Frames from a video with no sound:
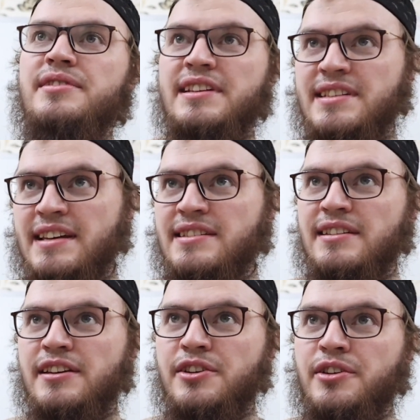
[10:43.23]
He says,
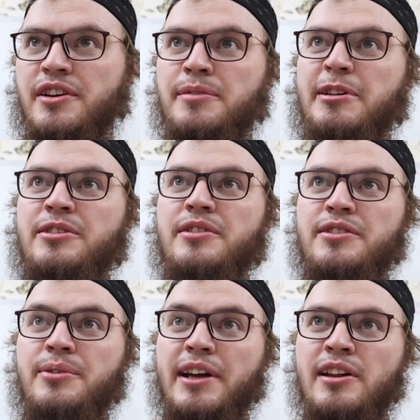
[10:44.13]
you're going to be
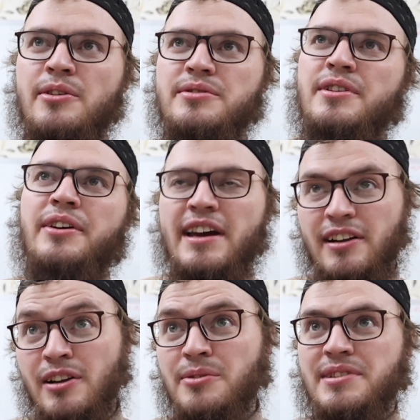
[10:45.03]
doing clothes. Okay,
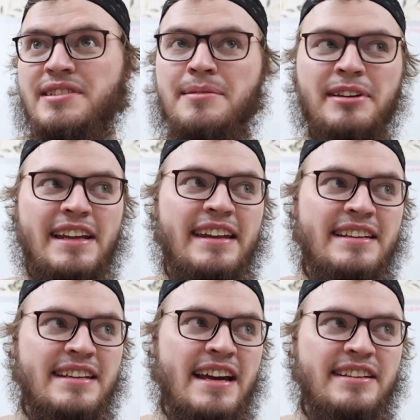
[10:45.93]
clothes is something that
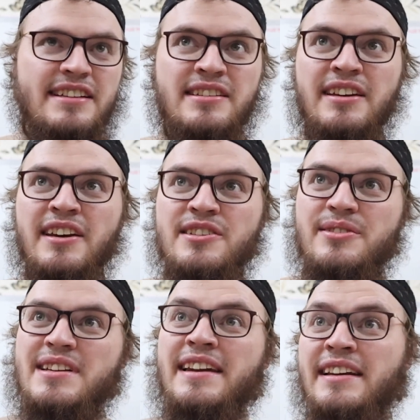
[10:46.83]
this guy does. So
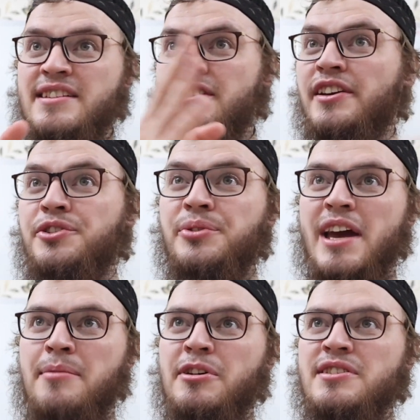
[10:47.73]
he's not necessarily going to do
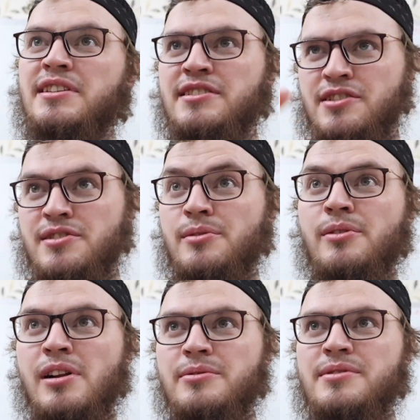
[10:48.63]
cameras, he's just going to do
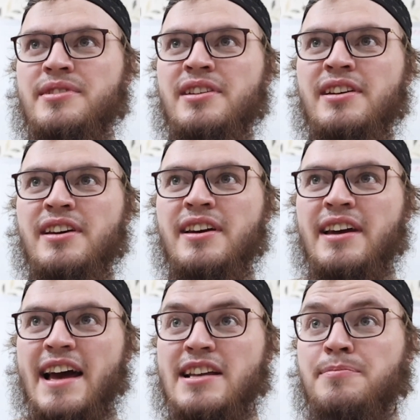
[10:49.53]
clothes.
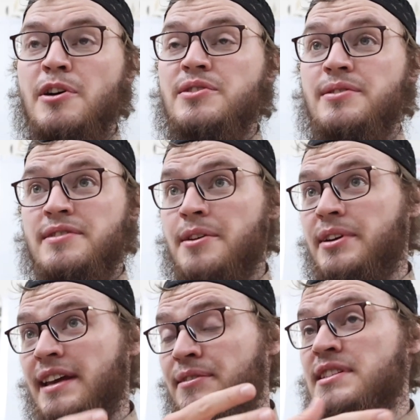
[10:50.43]
As opposed to
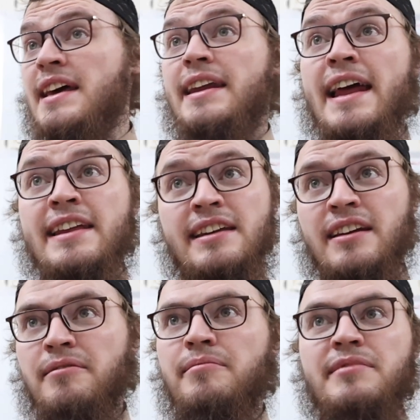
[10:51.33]
if he said
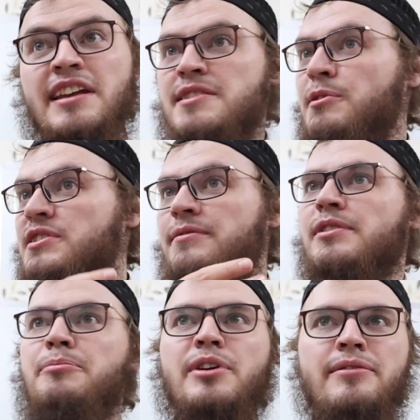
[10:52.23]
anything, then this person can
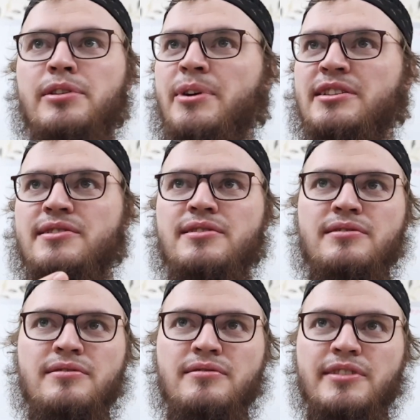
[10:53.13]
flip whatever he wants.
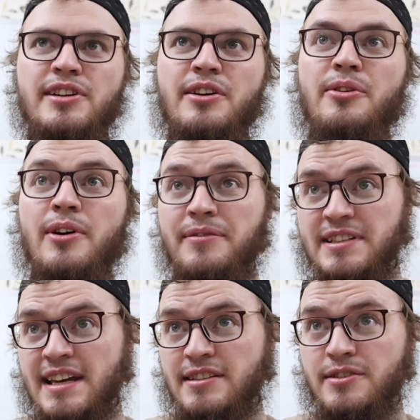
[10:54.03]
Or if he
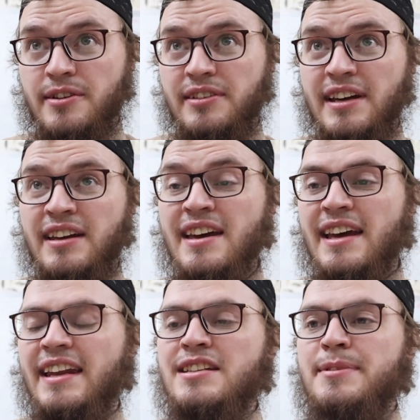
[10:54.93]
says a certain thing,
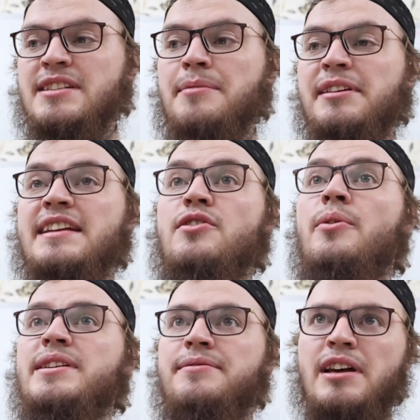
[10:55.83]
it needs to be something that's
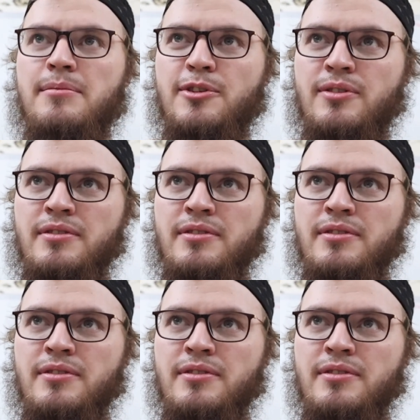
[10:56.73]
always available.